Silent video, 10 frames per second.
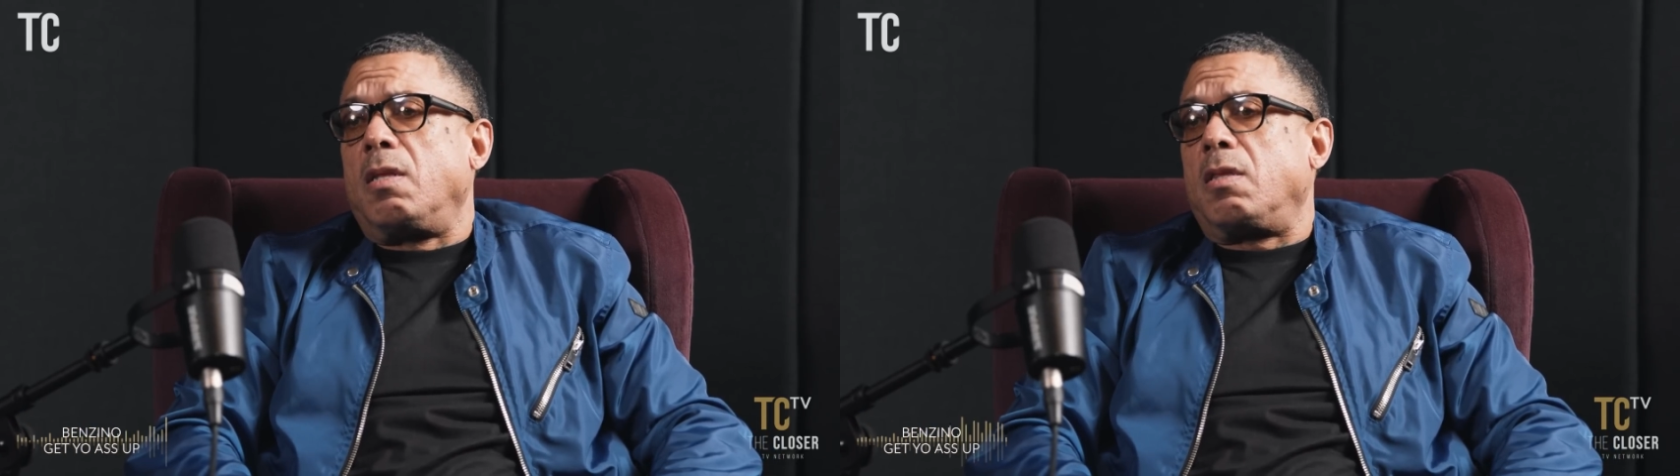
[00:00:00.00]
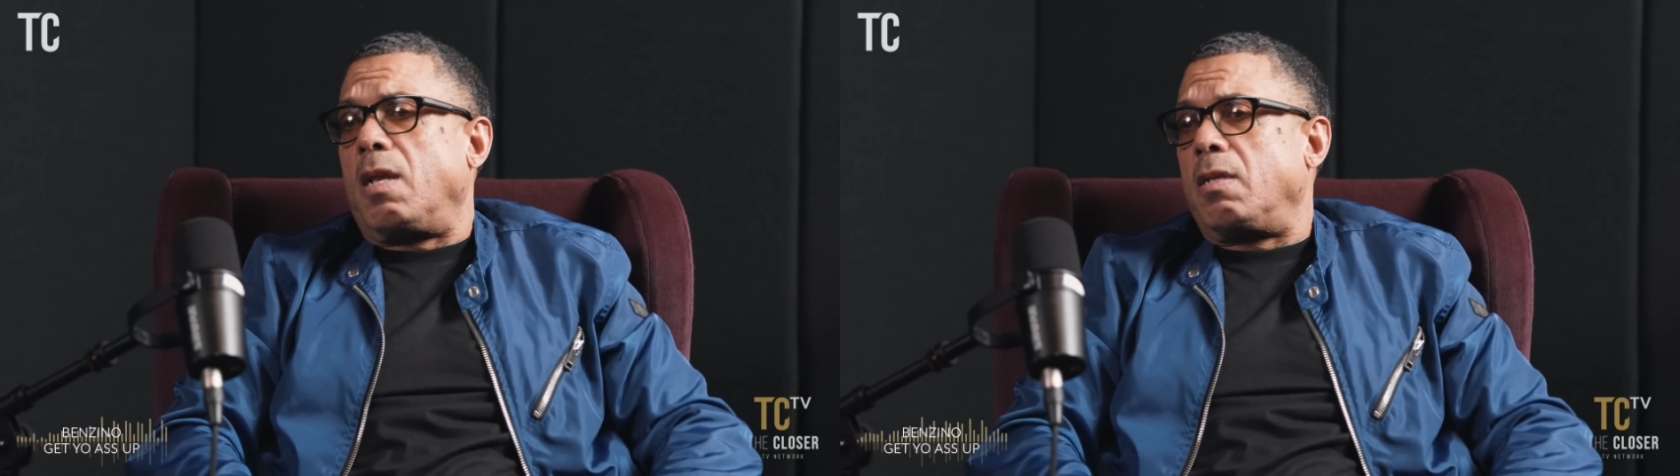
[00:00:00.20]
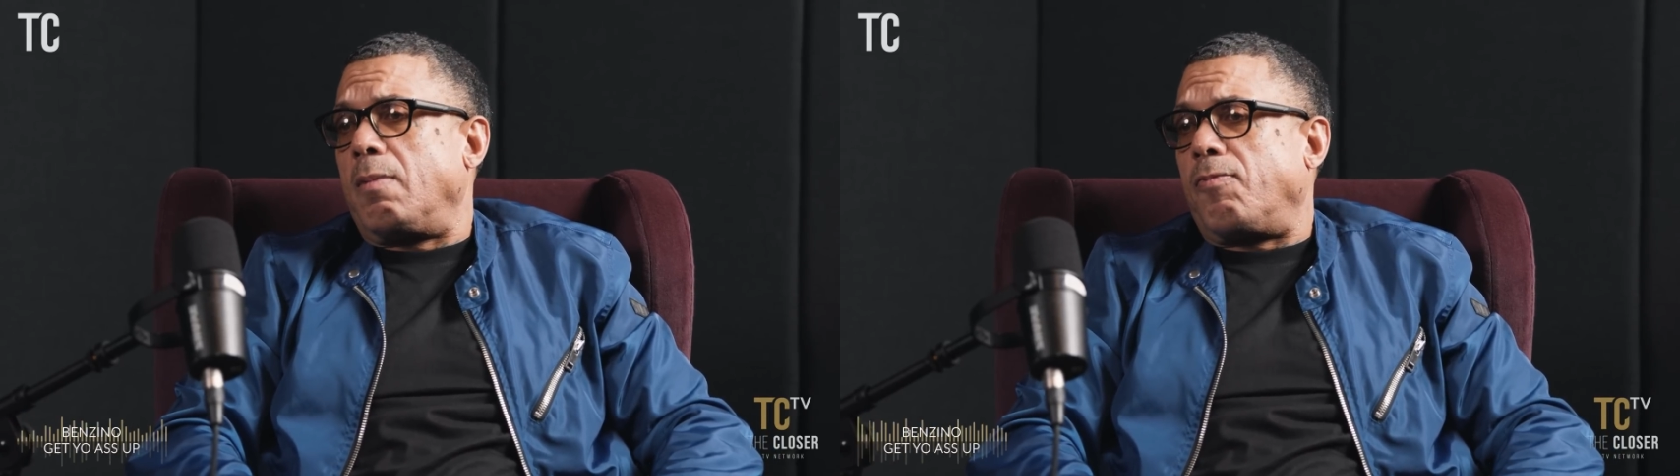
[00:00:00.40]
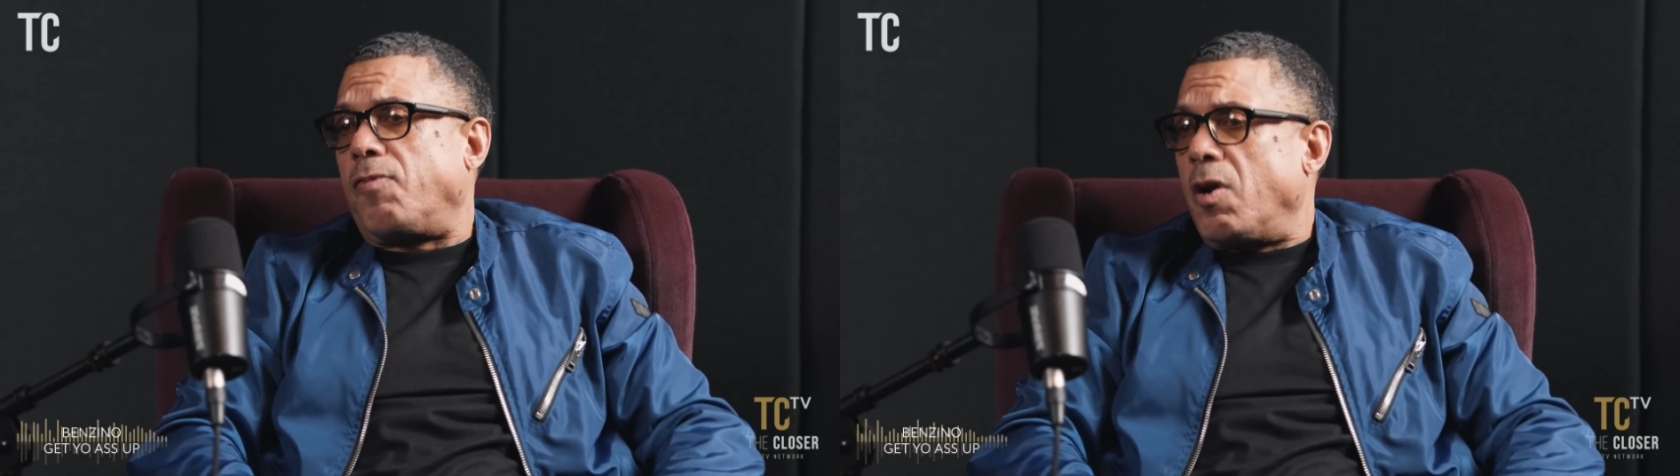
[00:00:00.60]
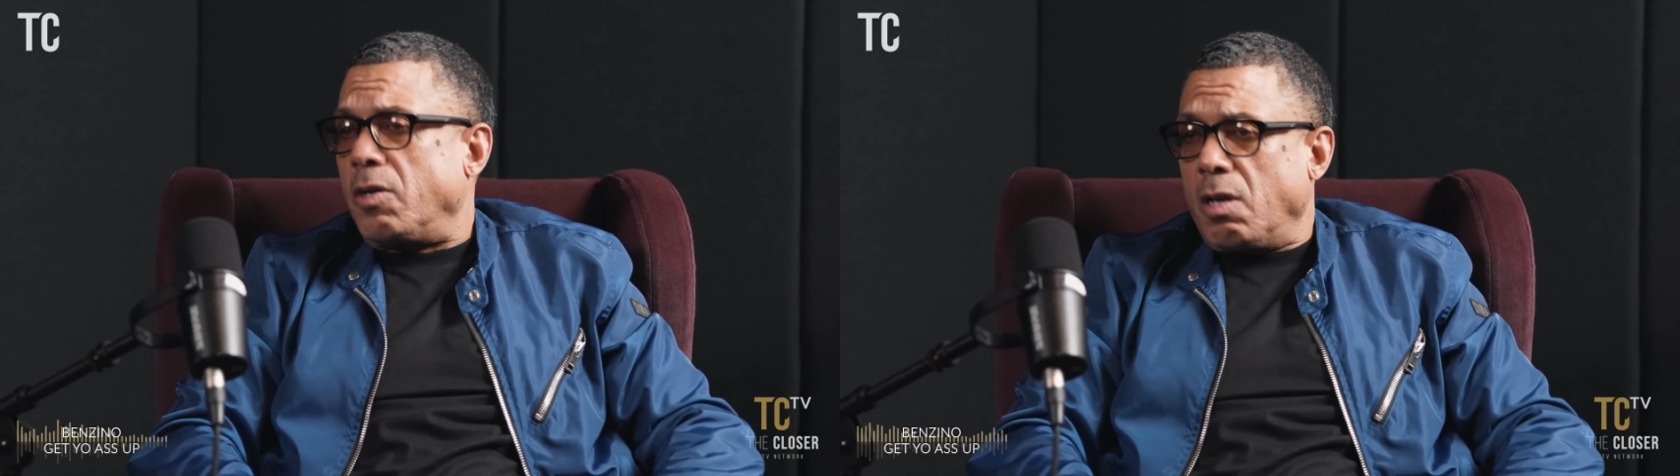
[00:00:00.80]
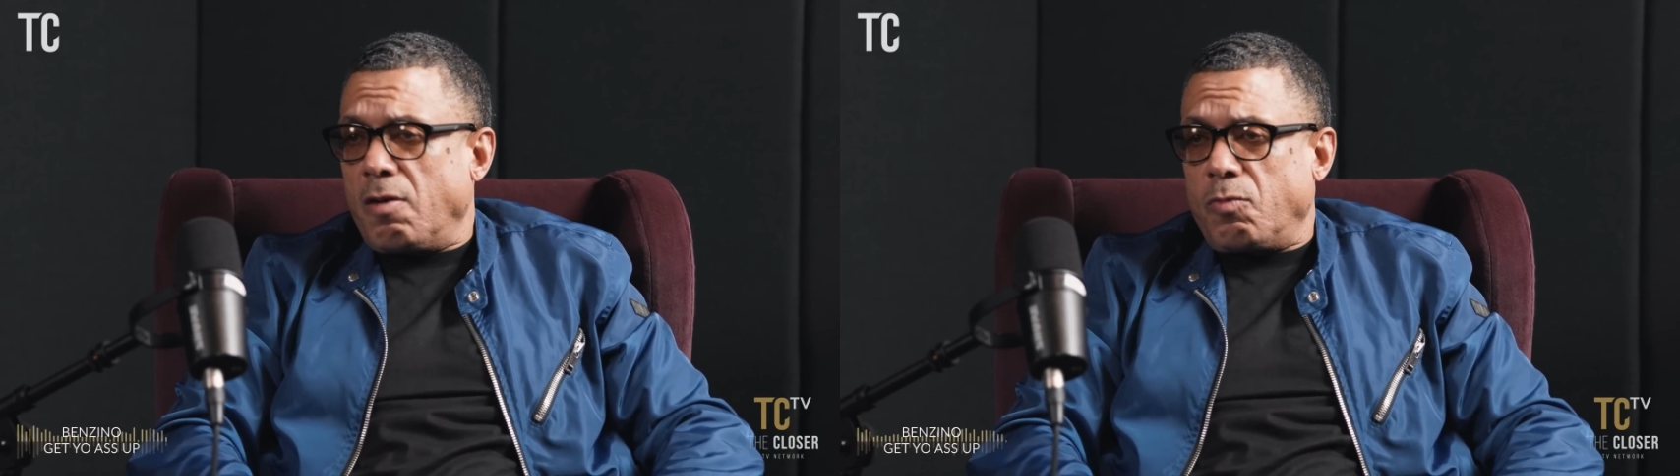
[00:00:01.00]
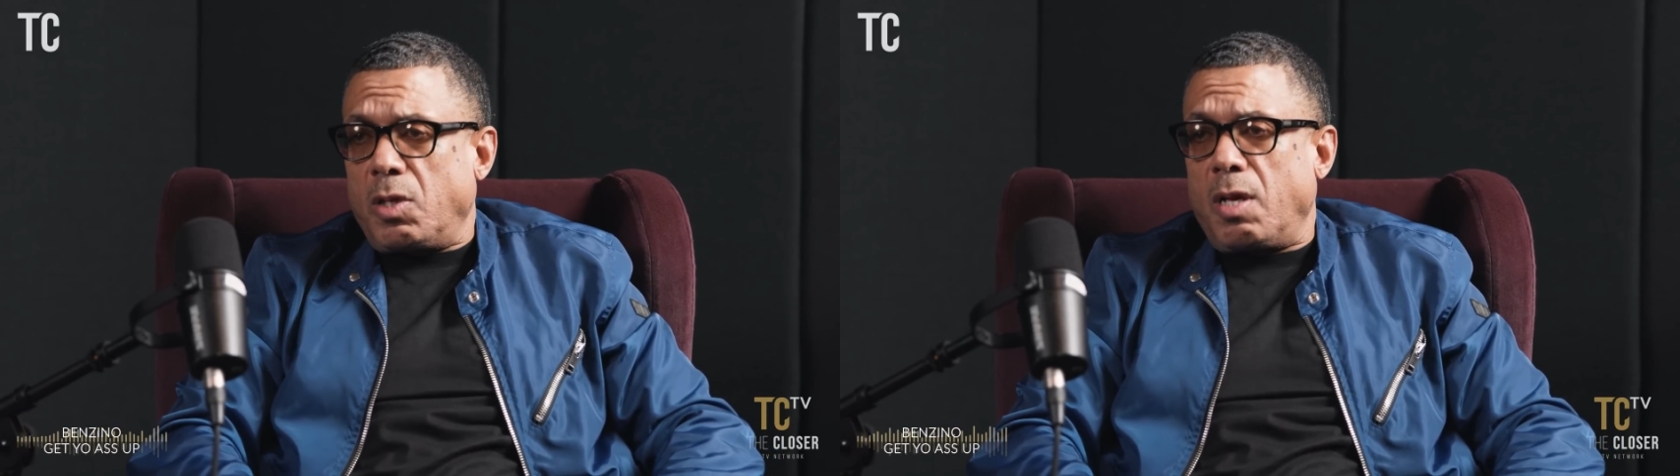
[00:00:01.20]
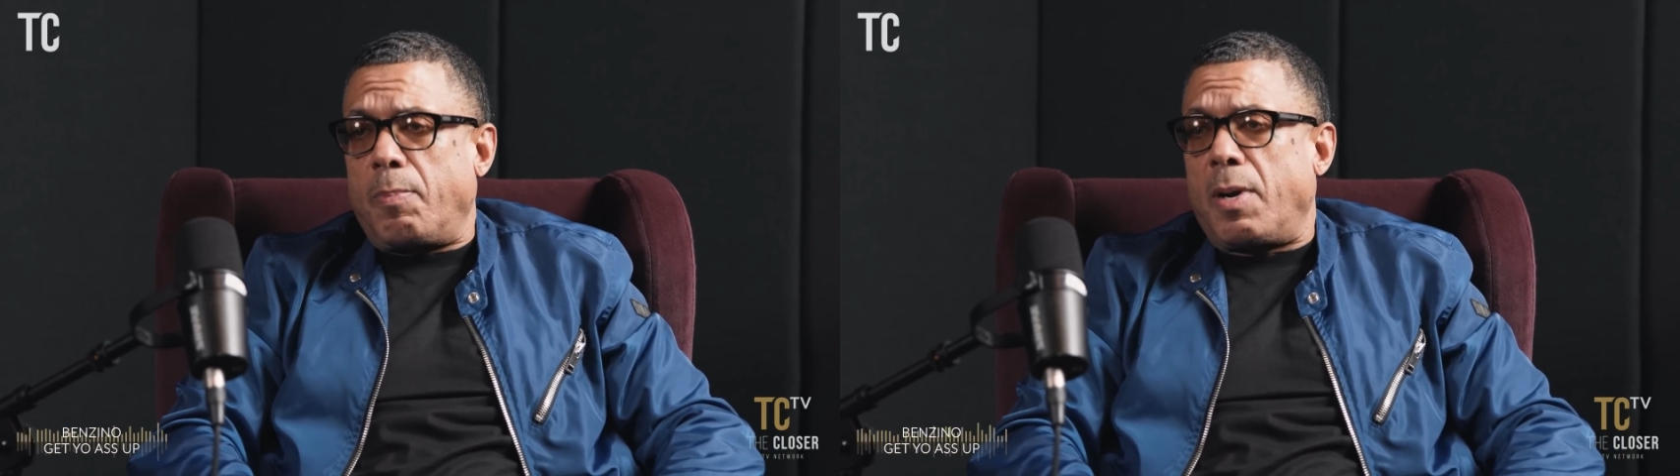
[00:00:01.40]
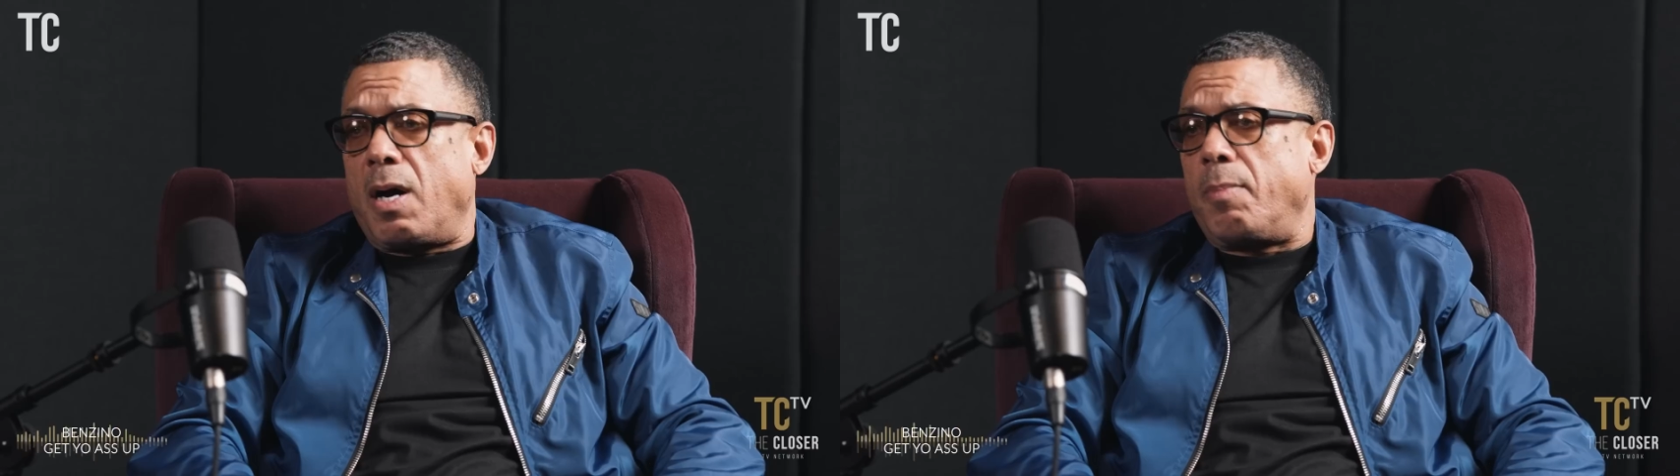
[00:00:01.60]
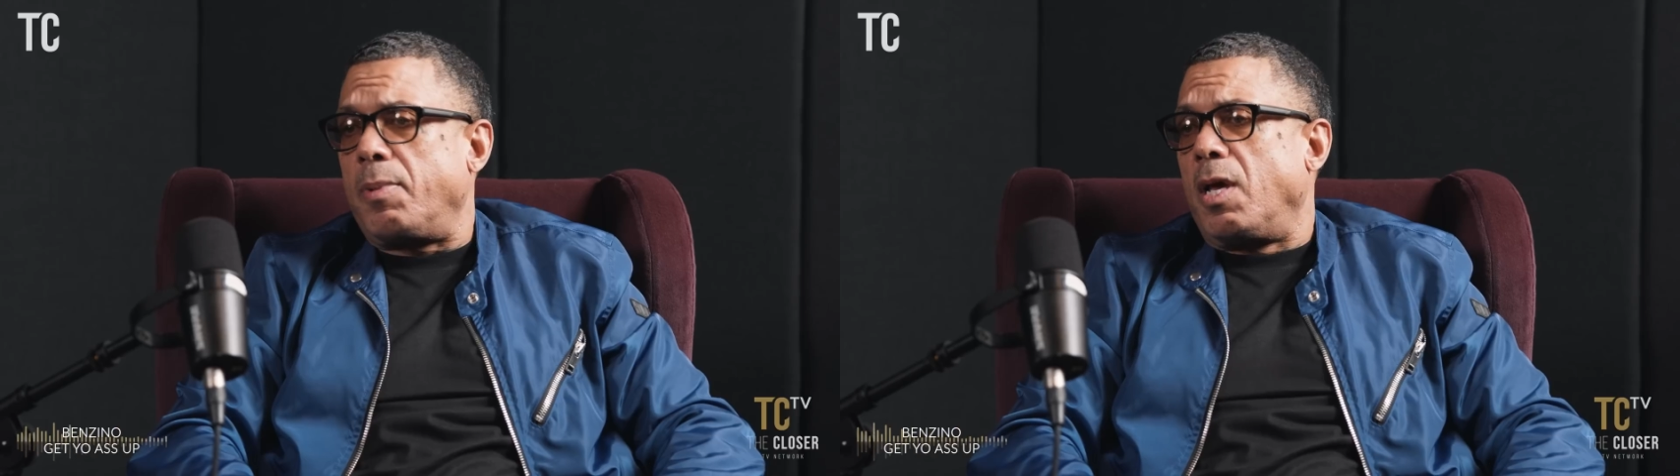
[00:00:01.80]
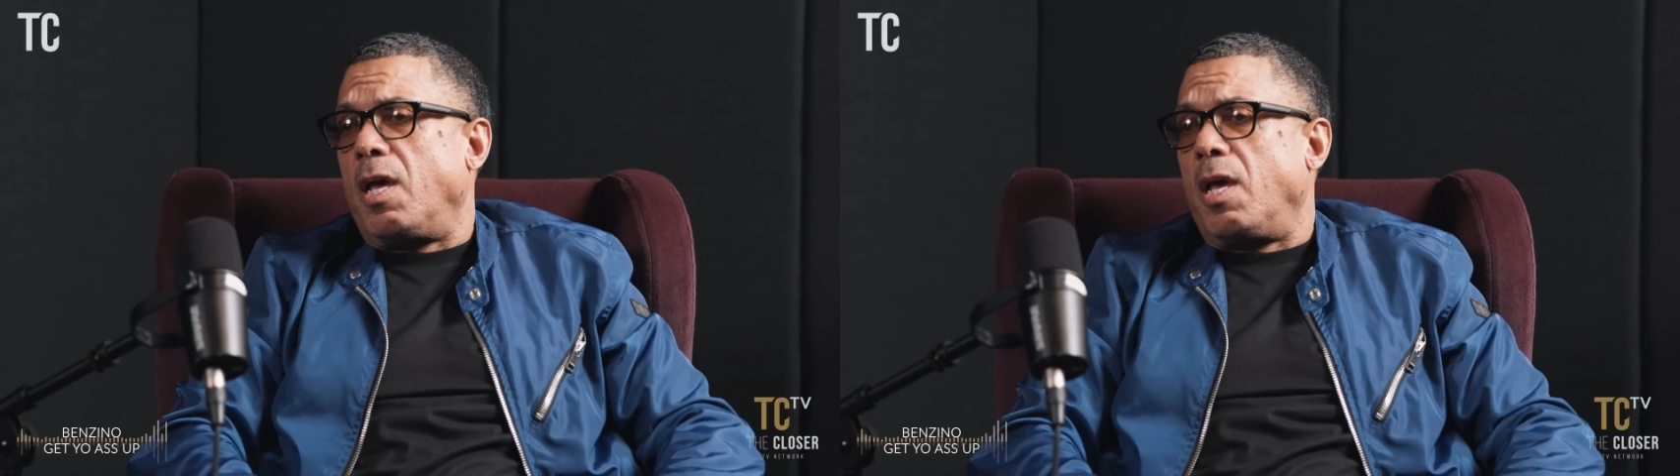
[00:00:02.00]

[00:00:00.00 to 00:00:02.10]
that ended up falling in love with hip hop,